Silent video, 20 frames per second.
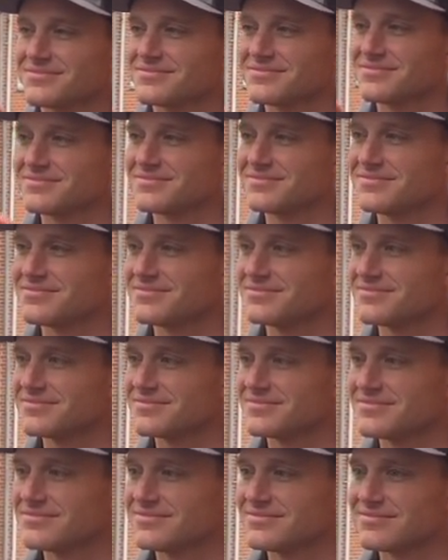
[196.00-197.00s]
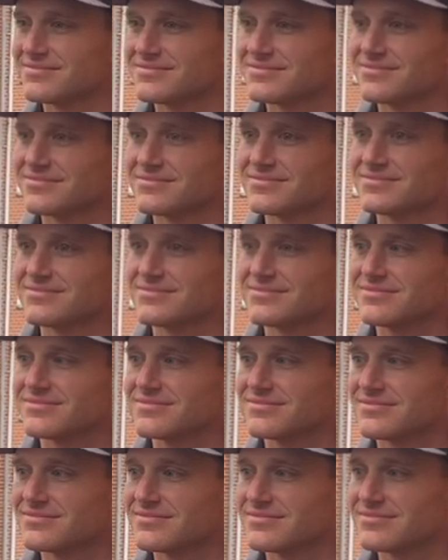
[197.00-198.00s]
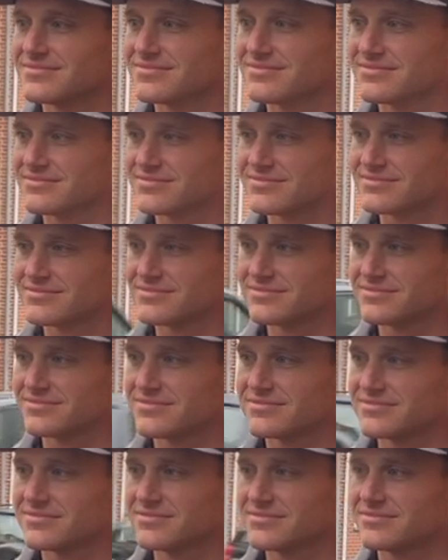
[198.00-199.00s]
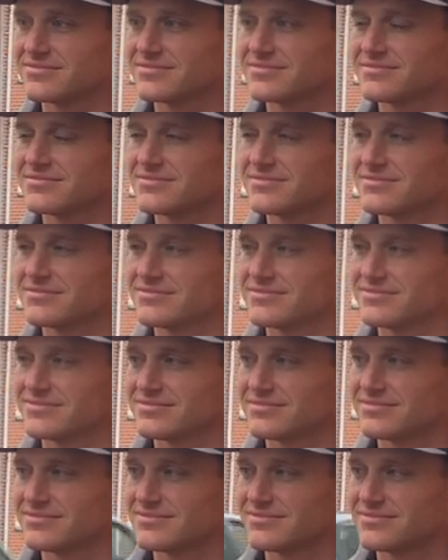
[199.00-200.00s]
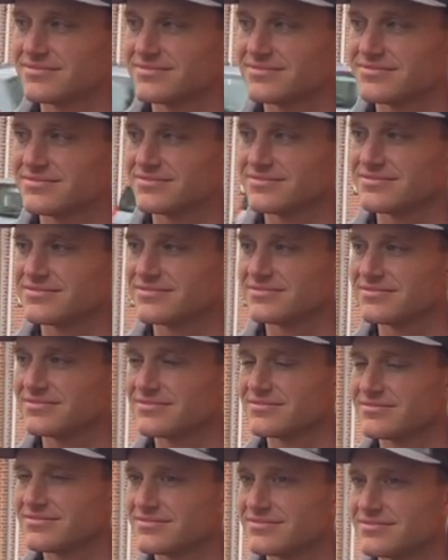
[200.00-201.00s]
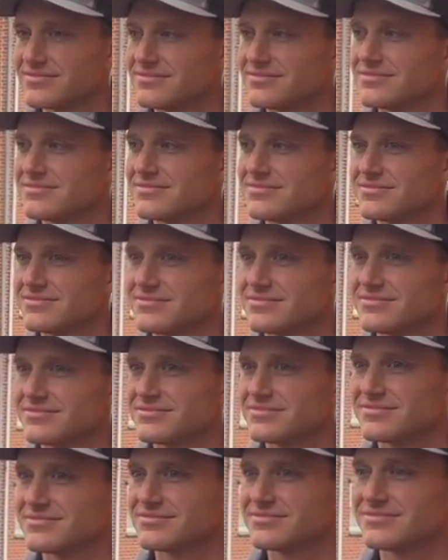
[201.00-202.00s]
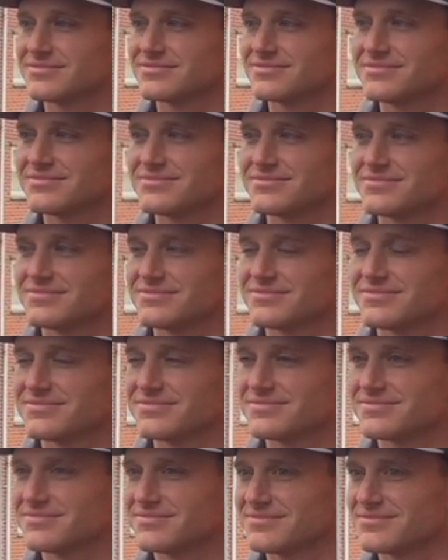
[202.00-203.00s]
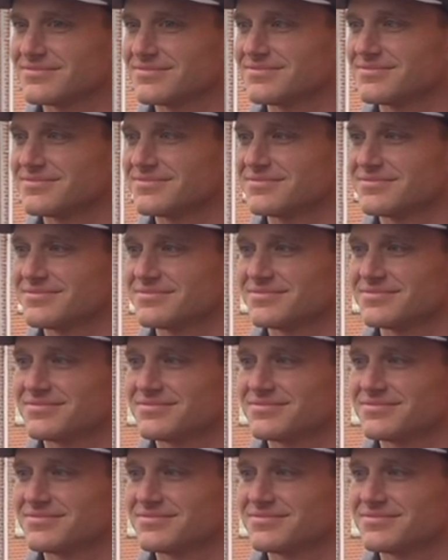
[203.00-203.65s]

[no speech]